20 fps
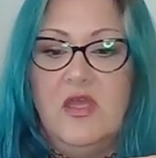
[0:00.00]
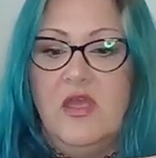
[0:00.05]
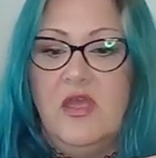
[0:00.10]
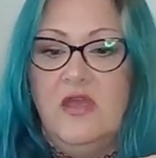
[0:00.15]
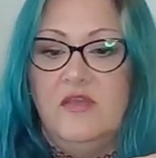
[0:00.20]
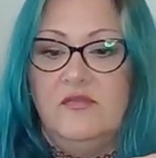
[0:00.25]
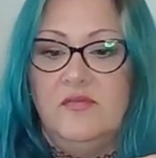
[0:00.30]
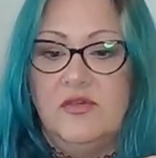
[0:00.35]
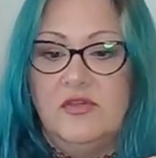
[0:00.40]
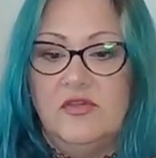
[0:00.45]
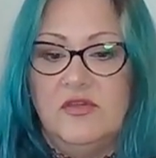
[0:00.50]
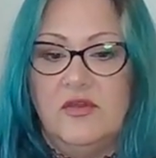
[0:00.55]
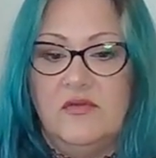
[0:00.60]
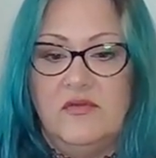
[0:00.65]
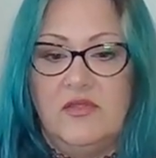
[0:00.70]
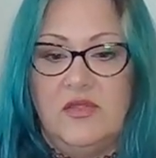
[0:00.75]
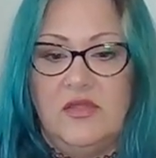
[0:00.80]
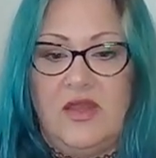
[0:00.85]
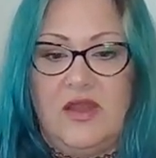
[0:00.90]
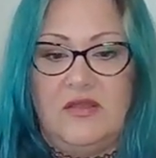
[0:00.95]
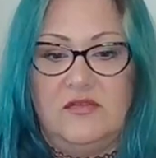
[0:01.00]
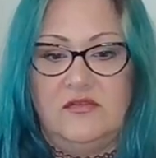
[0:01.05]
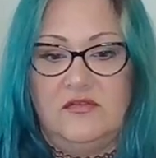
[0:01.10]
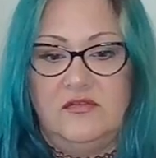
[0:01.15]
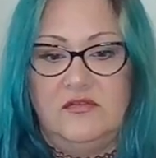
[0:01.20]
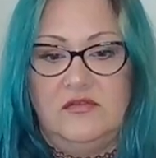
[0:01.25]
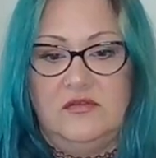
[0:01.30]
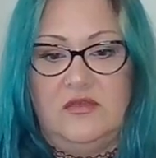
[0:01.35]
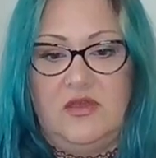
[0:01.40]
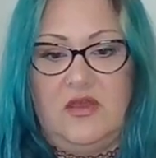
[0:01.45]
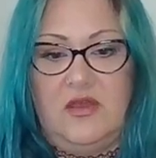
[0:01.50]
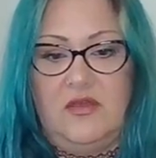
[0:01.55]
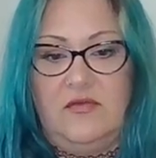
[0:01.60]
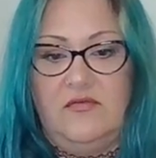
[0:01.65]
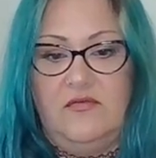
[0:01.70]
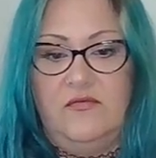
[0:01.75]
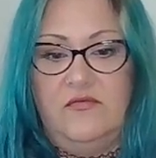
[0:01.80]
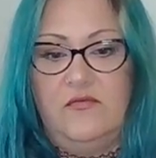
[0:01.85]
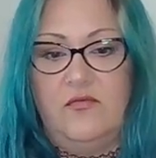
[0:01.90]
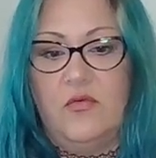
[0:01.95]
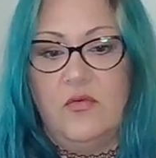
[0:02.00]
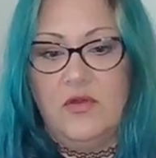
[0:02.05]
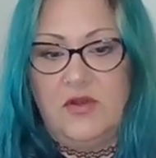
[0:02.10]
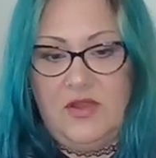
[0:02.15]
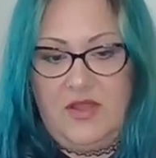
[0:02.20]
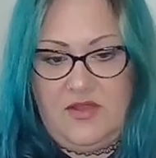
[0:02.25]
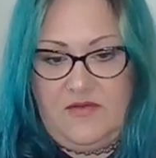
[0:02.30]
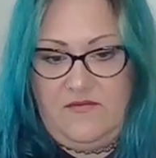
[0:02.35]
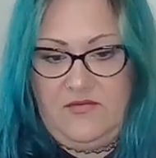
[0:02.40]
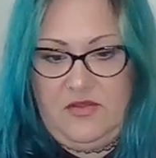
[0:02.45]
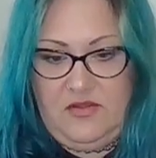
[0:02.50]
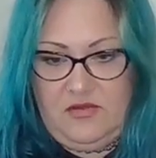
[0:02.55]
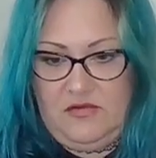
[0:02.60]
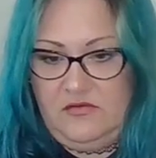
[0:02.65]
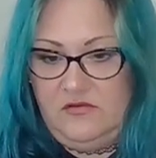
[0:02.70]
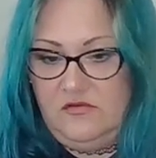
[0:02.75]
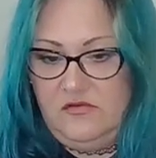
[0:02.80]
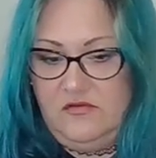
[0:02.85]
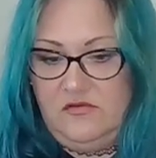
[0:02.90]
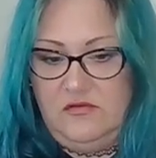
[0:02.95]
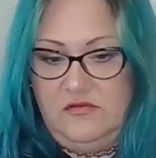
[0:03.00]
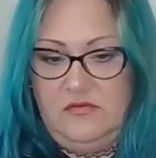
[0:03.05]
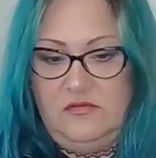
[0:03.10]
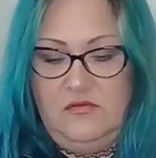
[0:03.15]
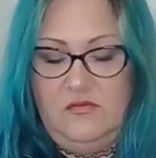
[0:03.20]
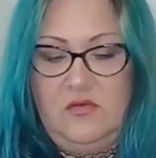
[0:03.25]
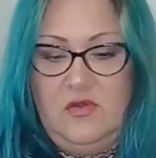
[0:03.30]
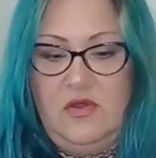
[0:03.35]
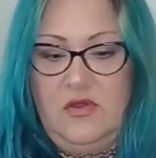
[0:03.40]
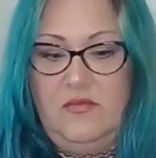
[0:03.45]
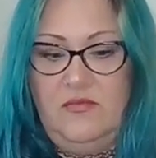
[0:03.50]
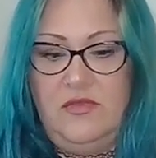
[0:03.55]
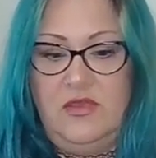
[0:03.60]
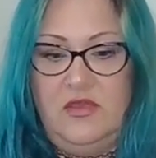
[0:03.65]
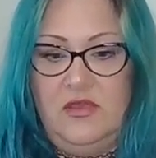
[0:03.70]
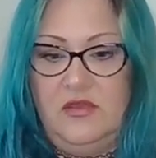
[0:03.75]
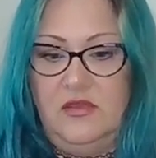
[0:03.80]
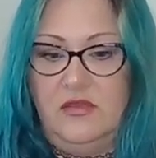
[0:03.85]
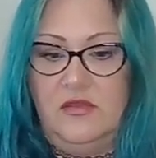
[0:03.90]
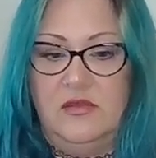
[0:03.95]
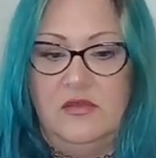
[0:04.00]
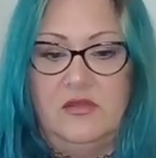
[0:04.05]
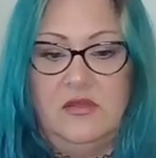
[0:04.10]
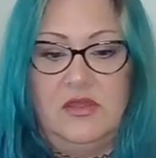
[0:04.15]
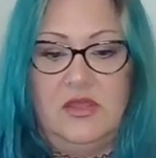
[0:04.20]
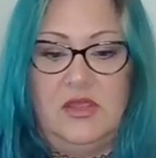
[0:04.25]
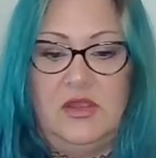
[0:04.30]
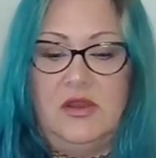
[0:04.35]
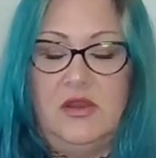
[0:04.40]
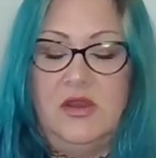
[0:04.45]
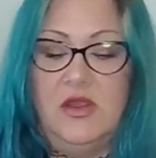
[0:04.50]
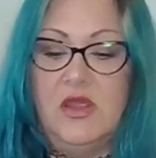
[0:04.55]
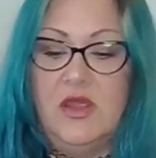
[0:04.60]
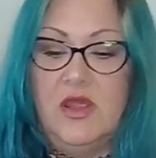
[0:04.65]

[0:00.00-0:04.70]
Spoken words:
especially over the last 4.5 years while being clean.